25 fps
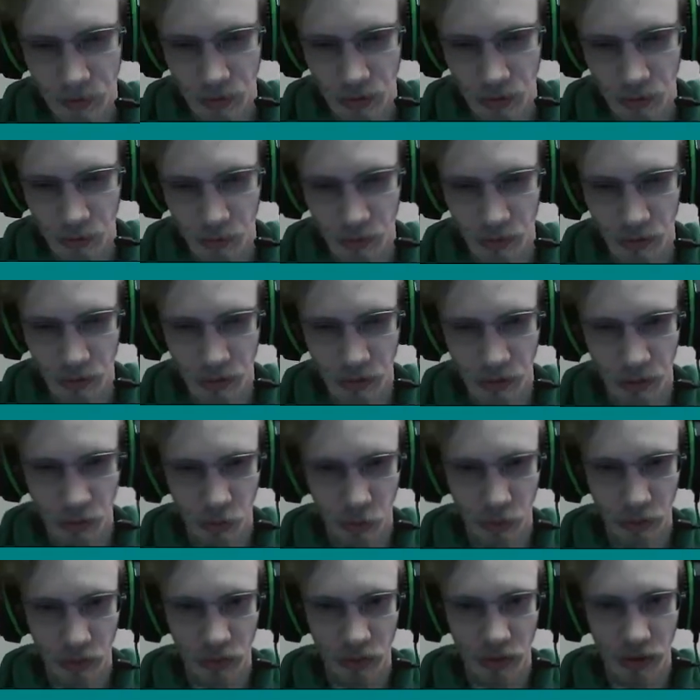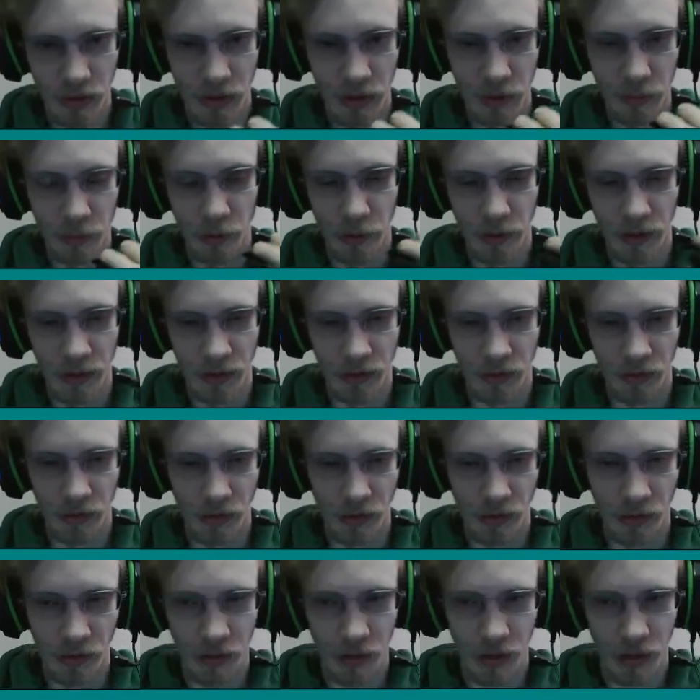Yeah, we
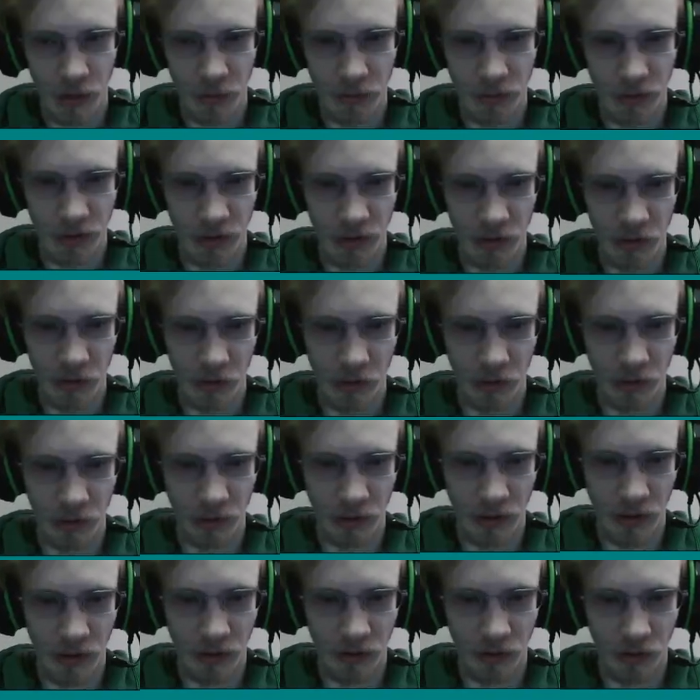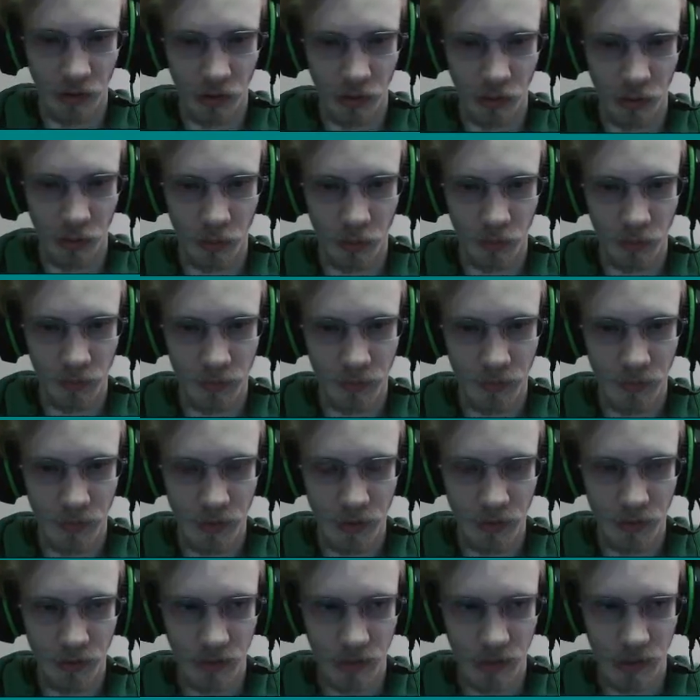updated her design too.
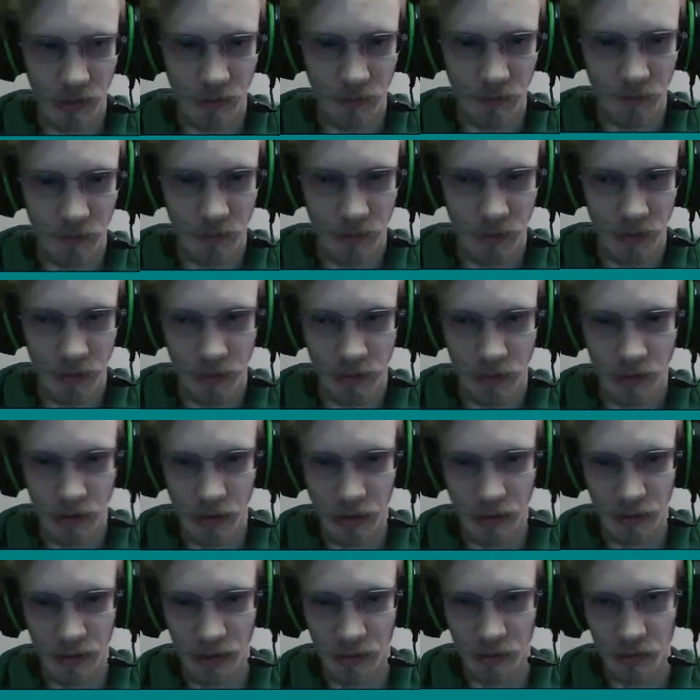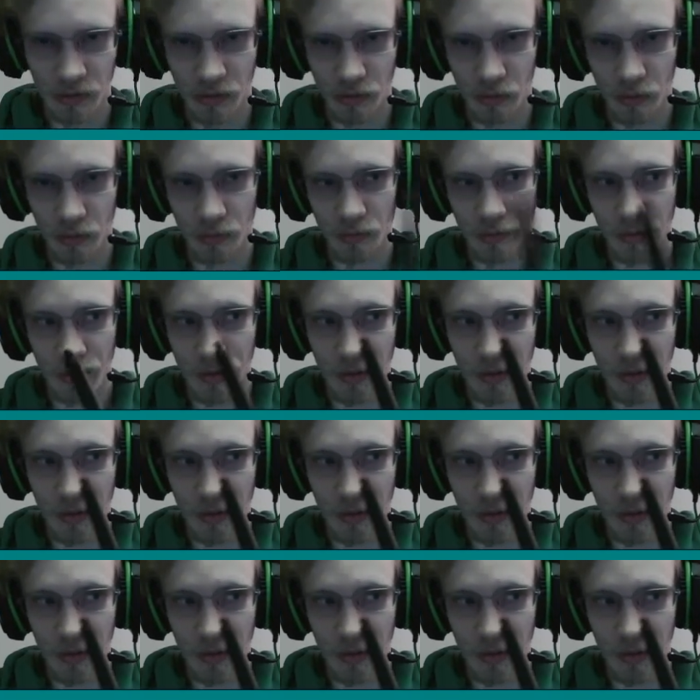So allowed to